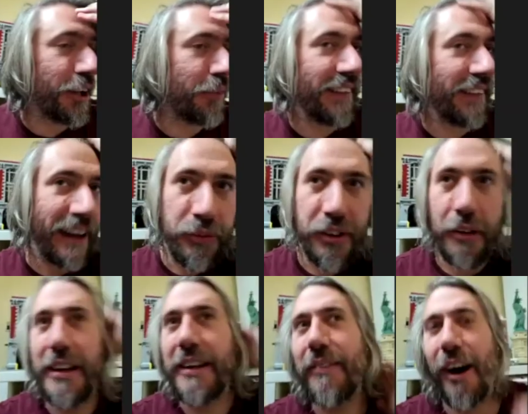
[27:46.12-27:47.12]
that that was
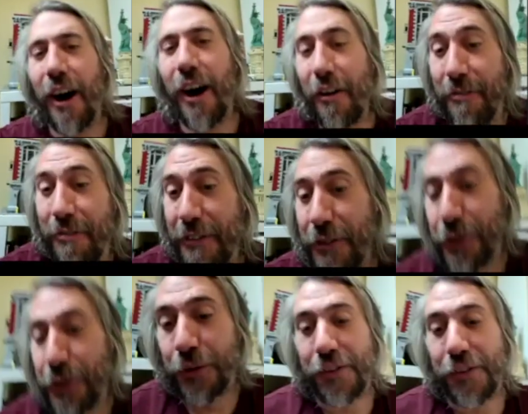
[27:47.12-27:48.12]
only half of it of
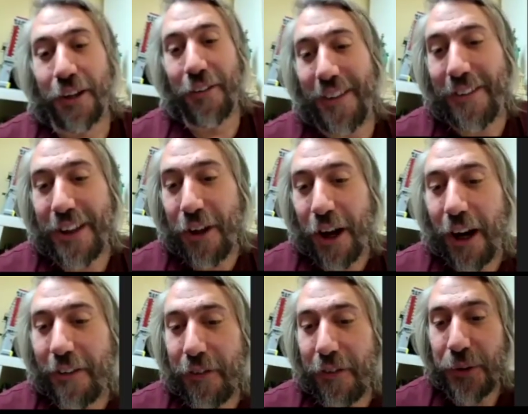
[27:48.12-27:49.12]
course you know the, the other
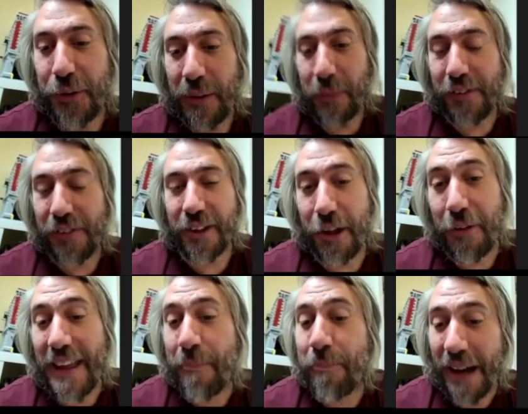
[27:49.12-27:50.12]
half of the tweet was you know
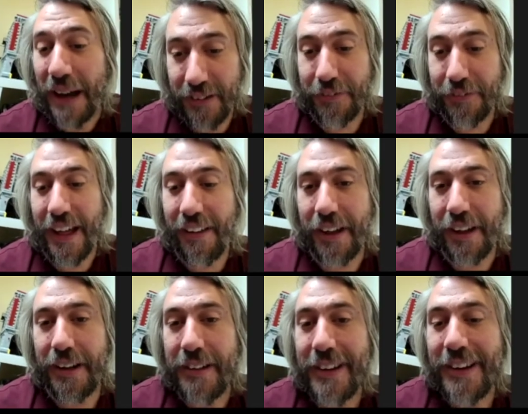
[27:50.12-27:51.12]
the impact of that then
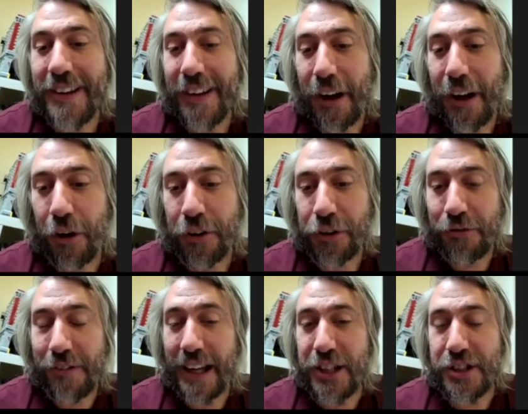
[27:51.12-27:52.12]
on your
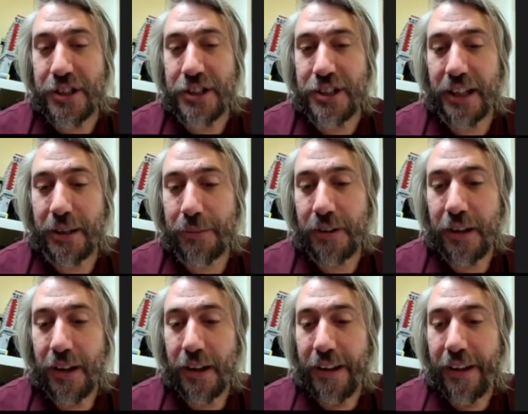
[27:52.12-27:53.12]
relationships
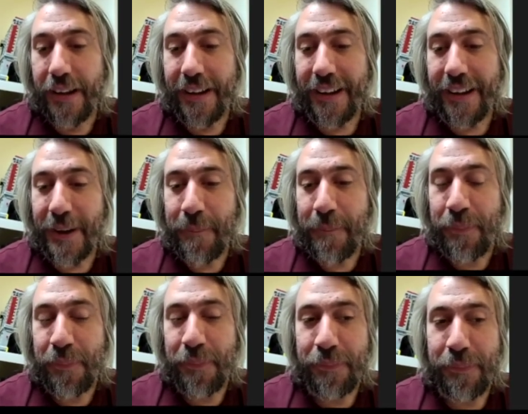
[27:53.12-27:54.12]
um
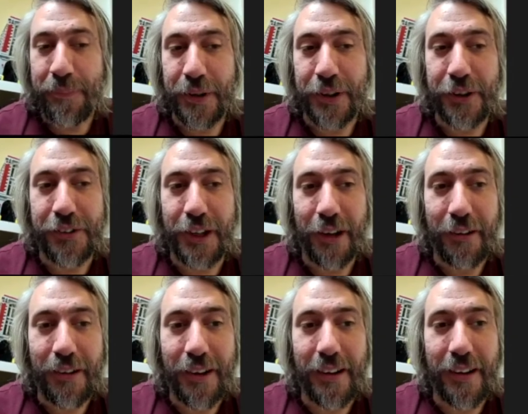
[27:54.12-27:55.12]
because you
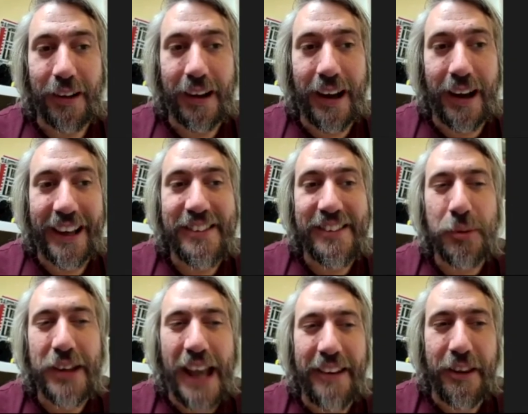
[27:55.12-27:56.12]
know I, I guess i
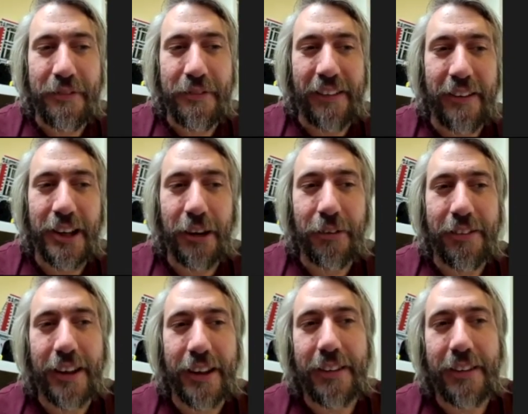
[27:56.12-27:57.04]
was getting at the fact that you know that, that